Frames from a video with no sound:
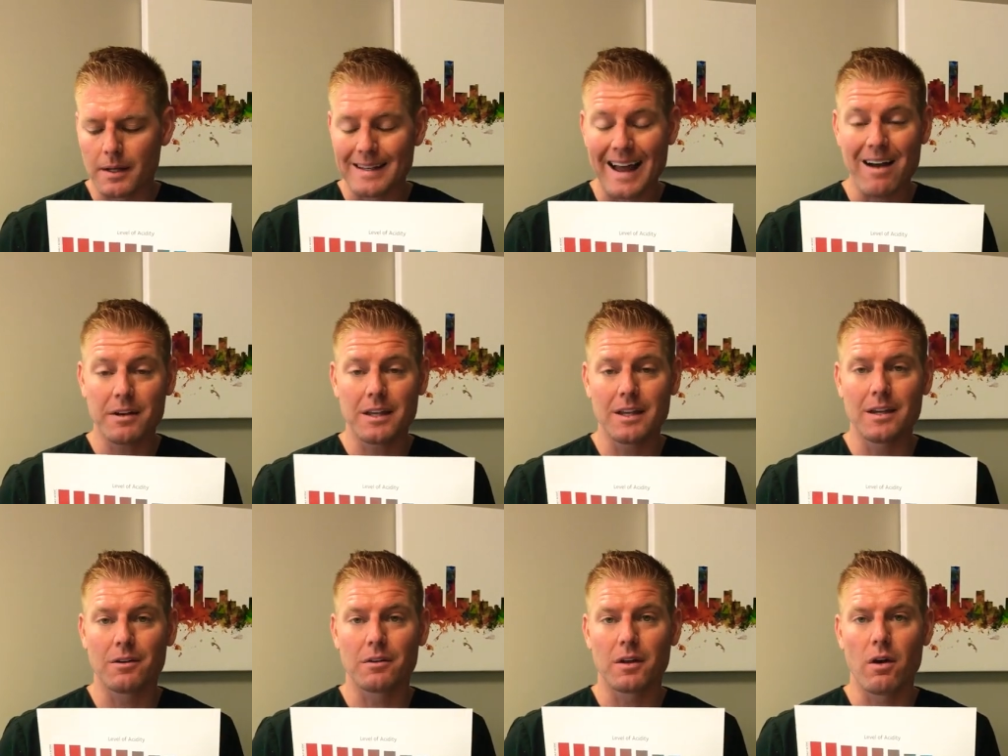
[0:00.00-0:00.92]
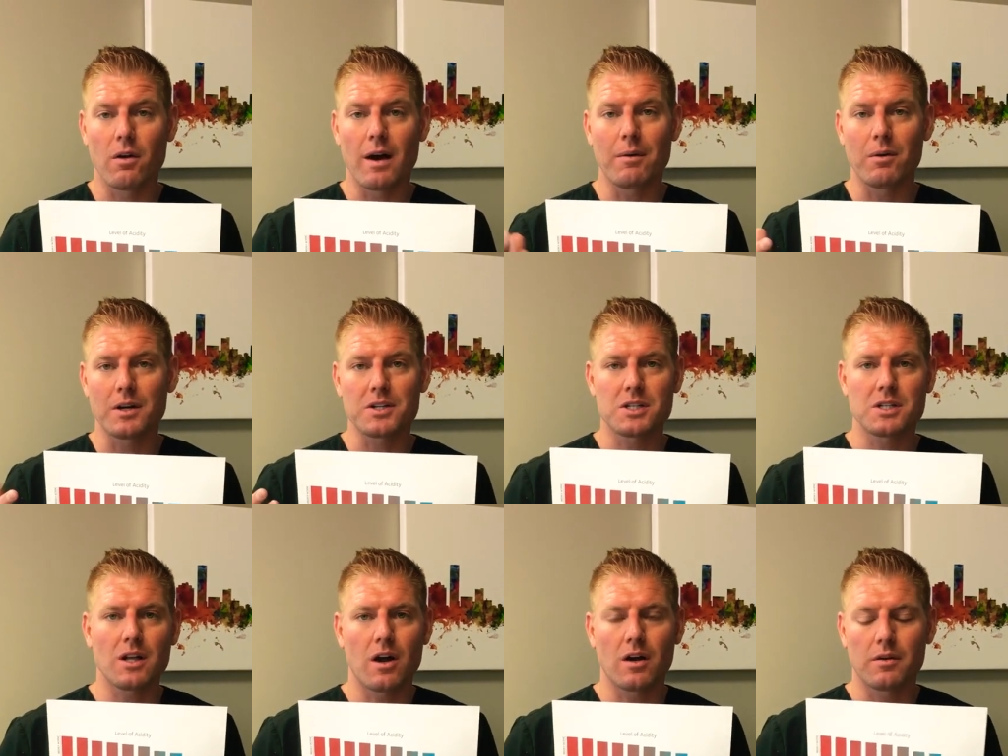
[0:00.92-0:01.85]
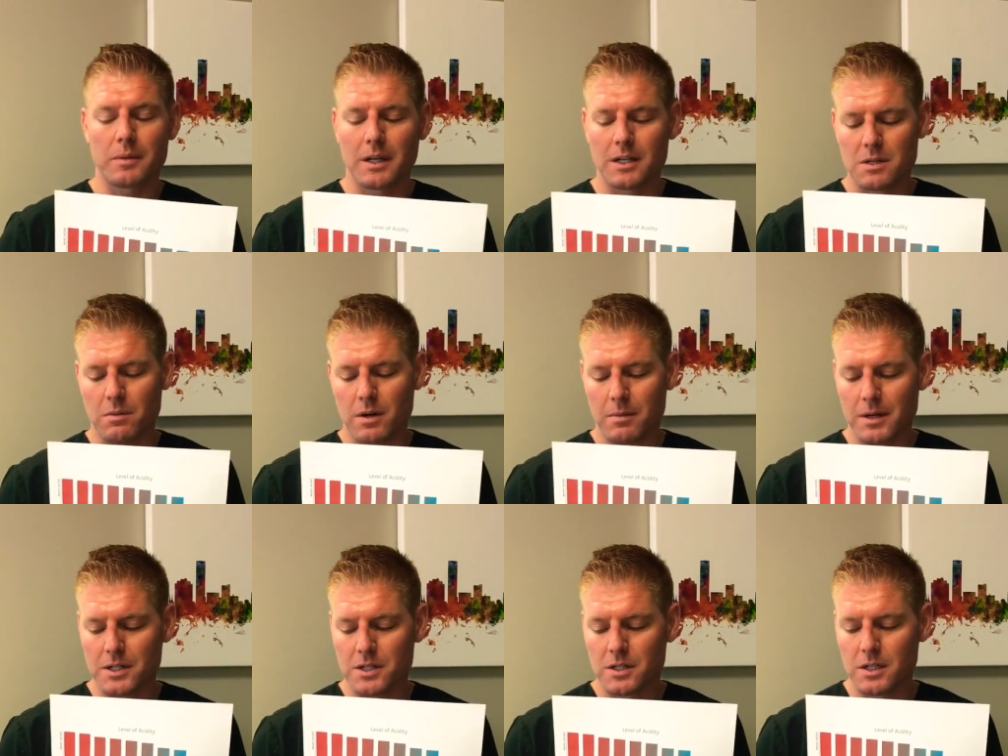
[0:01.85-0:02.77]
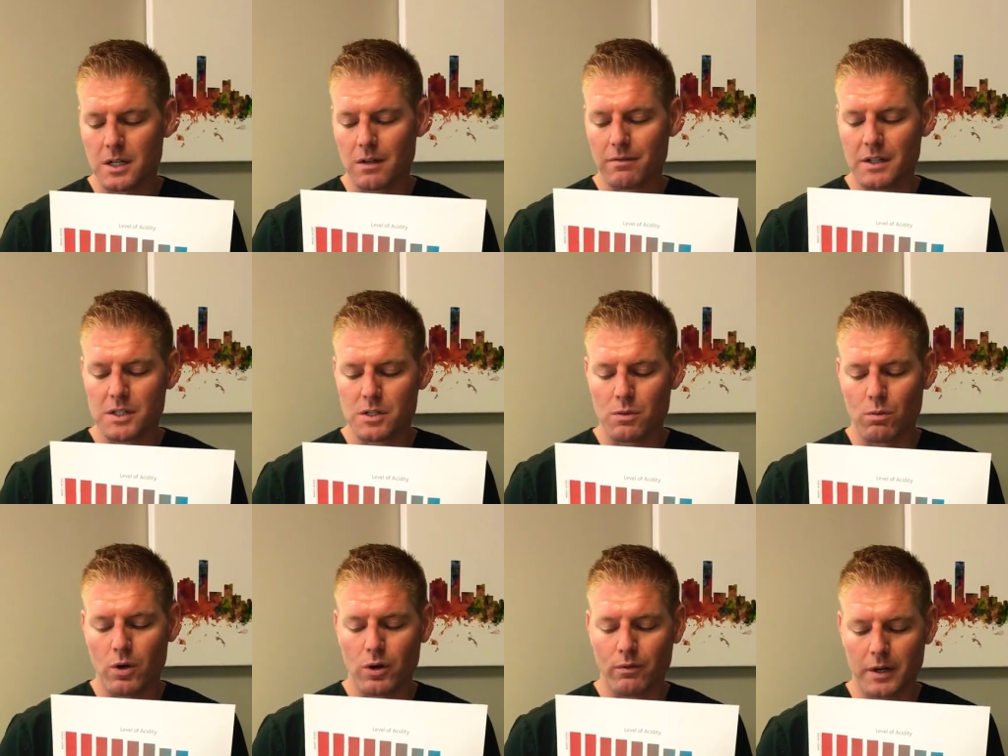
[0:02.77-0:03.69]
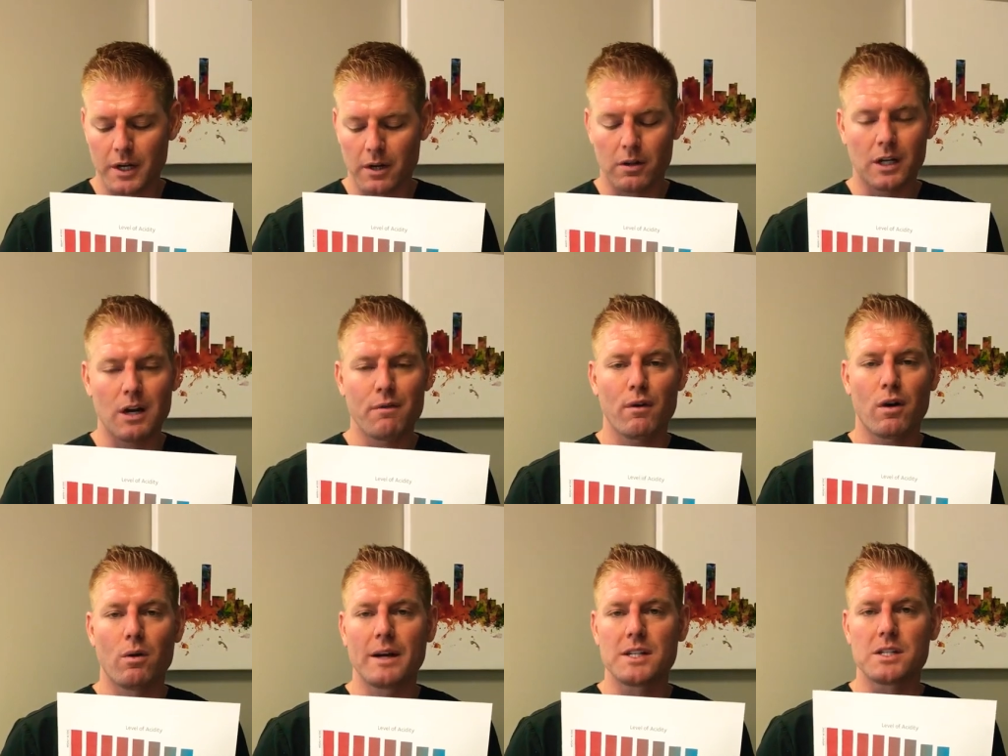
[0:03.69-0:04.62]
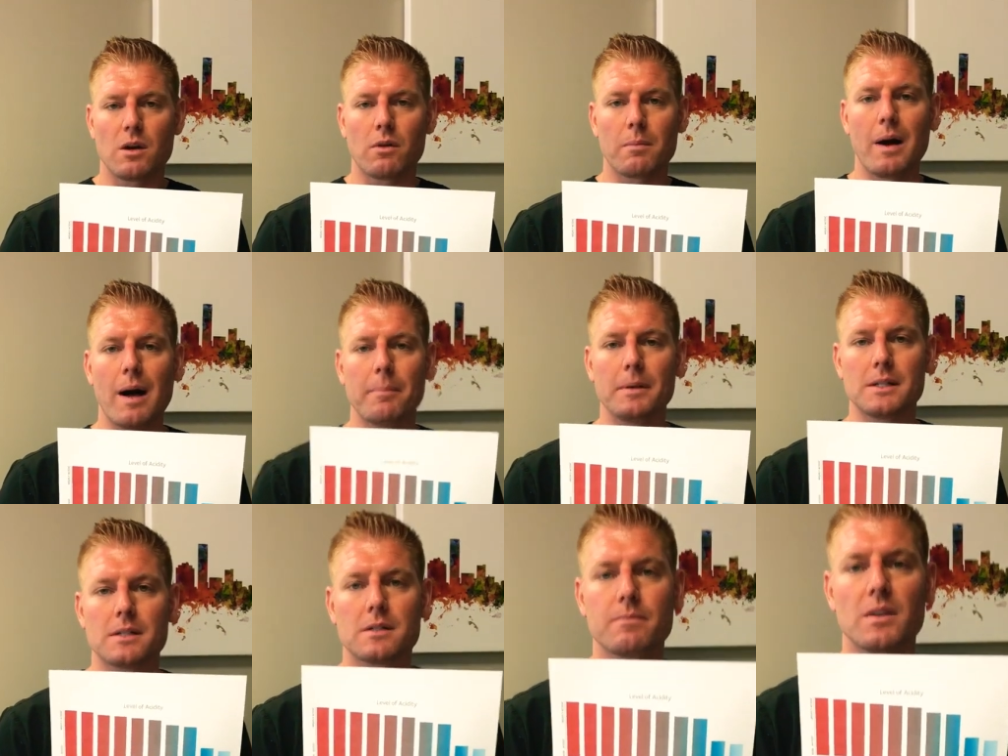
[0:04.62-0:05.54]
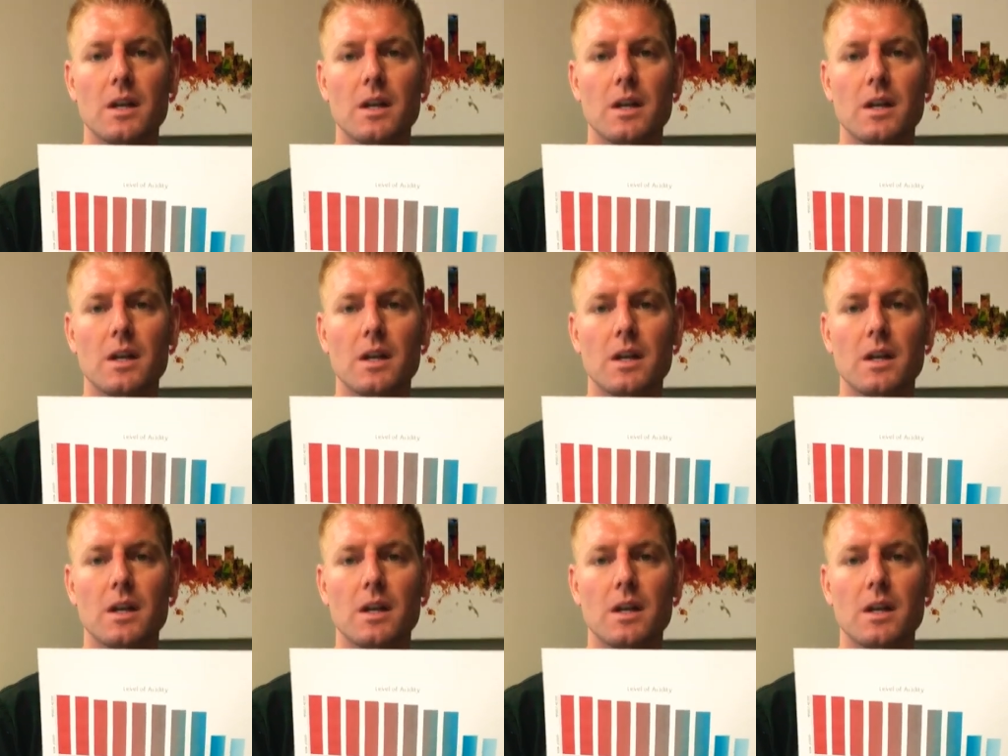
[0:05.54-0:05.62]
Down here though, I want to start because I want to mention to you, this is a 1 over here. Look how far away soda pop is.